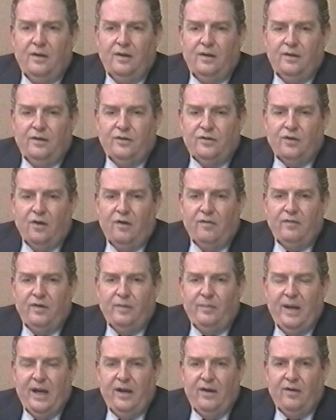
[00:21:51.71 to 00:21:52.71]
sort of in
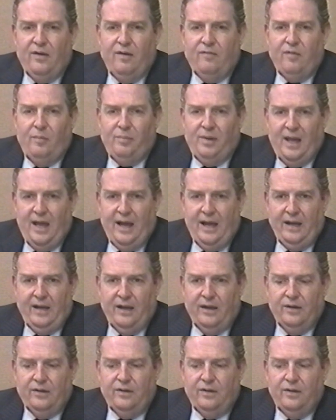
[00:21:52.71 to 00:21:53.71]
the manner of a
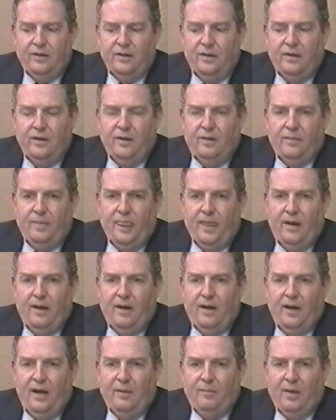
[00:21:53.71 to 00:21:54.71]
blanket.
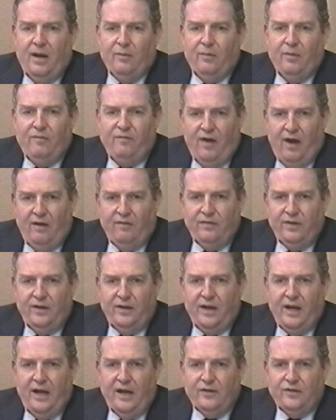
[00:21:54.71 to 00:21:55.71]
And by revolving the
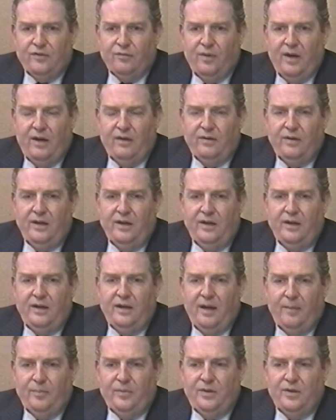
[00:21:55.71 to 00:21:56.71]
gas around, he
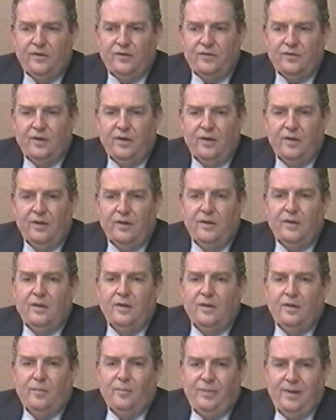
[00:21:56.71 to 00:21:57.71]
kept this
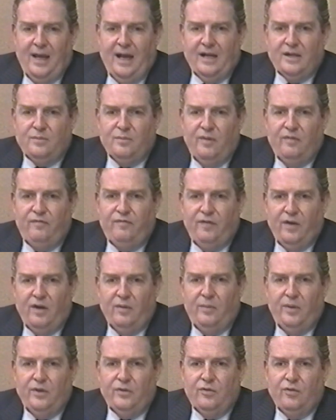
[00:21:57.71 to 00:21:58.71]
plasma
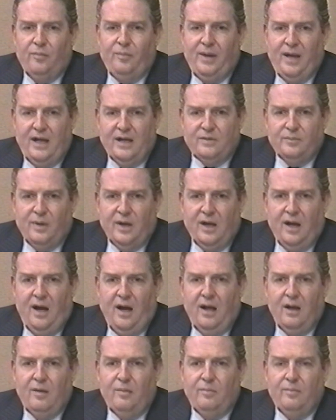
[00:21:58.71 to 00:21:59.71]
filament or plasma
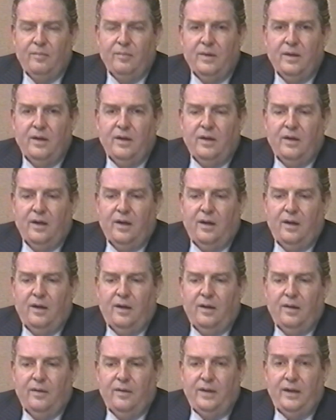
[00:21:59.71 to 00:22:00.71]
column
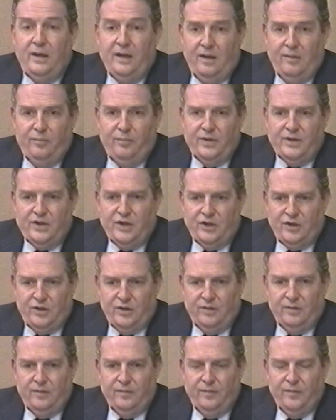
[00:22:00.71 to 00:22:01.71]
in
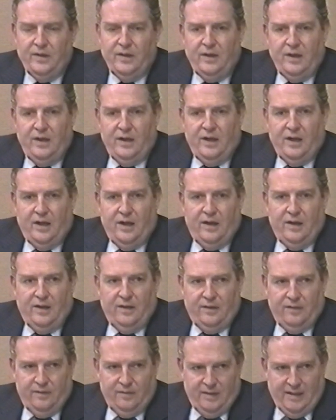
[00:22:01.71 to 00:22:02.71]
position.
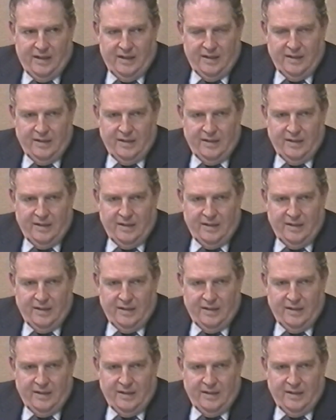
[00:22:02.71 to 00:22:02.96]
In